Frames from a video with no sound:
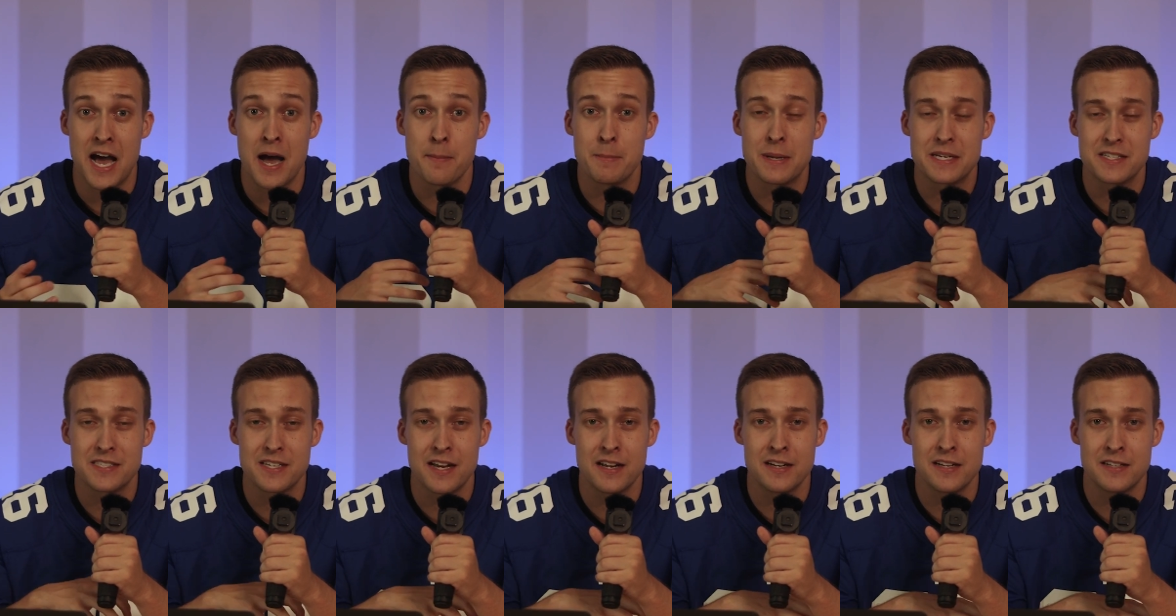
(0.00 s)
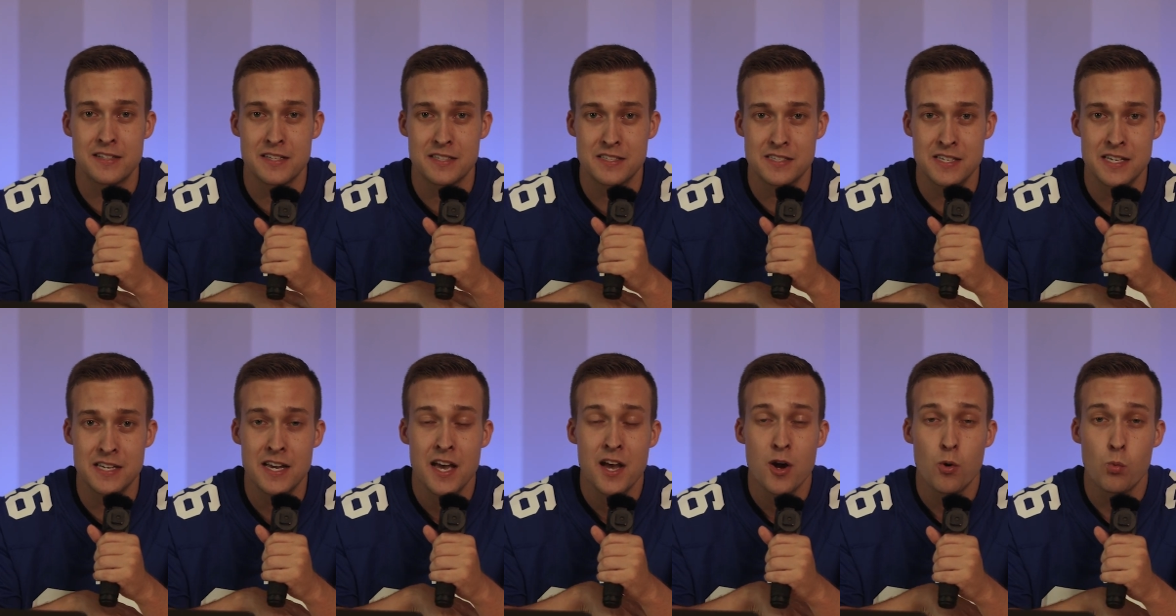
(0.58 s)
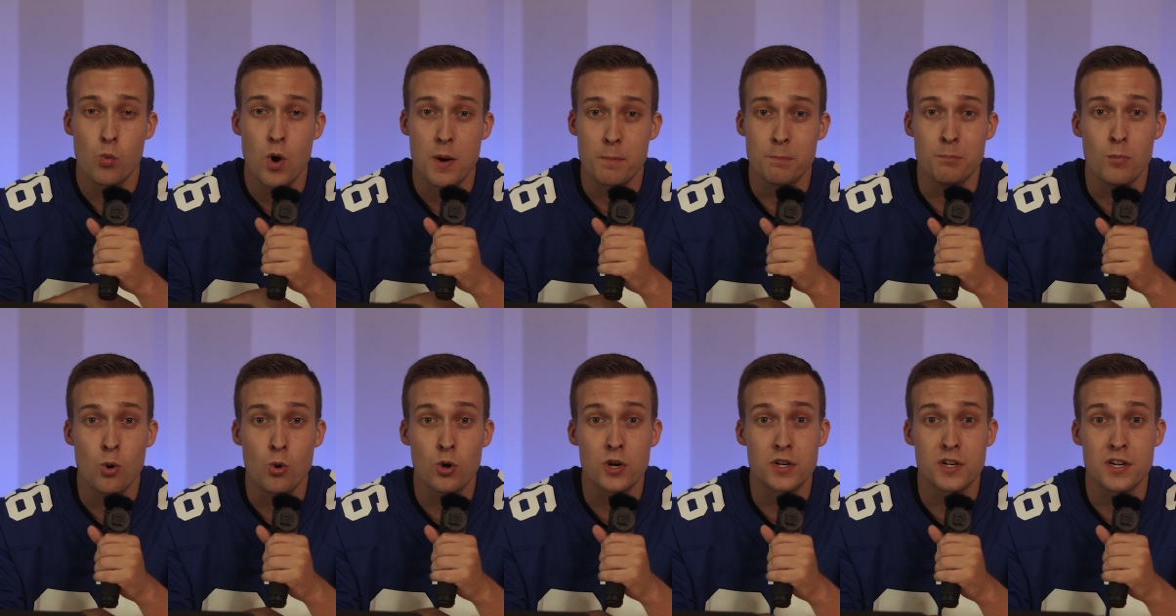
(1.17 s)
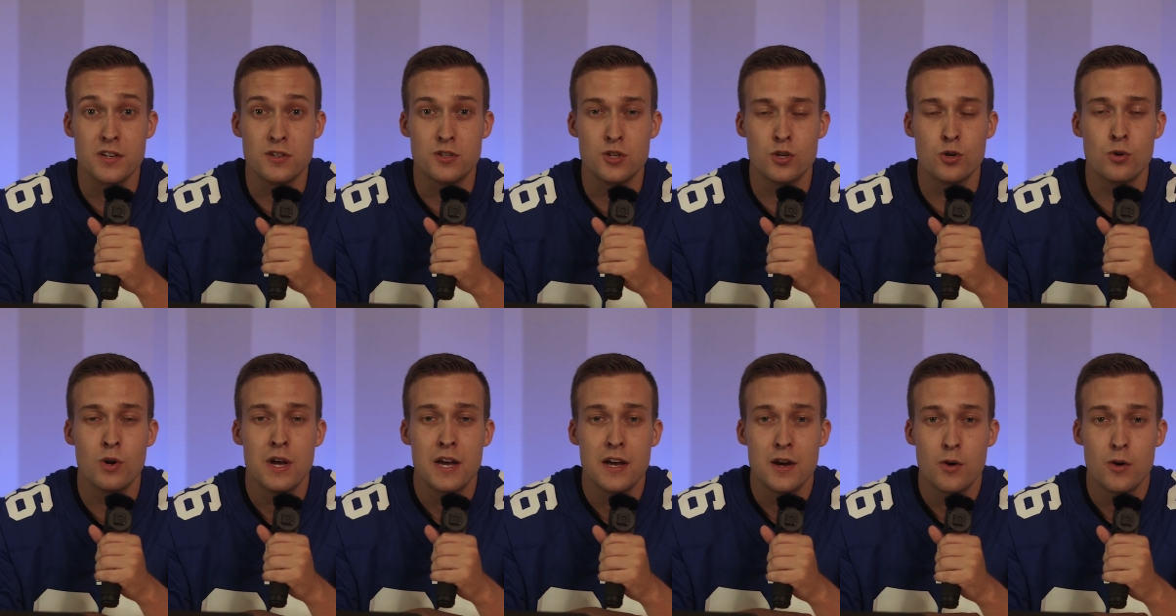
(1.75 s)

I'm excited to see what Moore can do